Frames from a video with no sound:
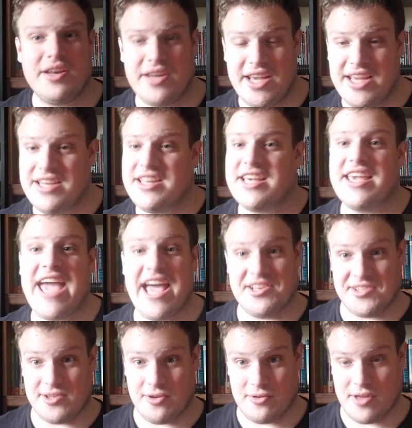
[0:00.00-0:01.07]
in the
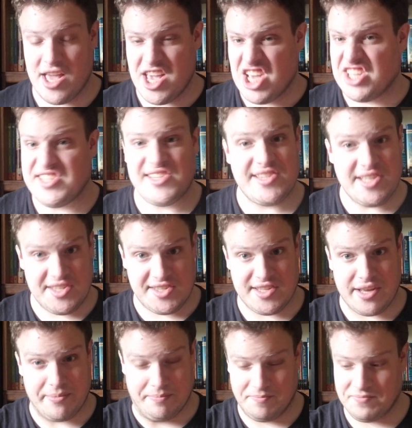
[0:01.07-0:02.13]
Kessel
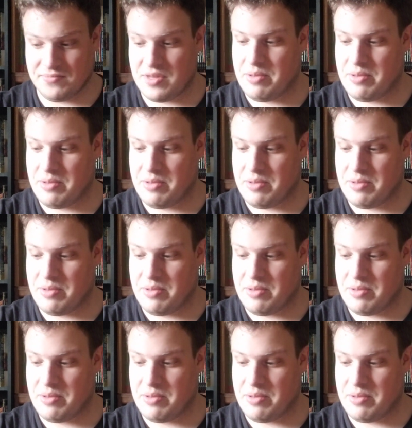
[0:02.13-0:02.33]
system,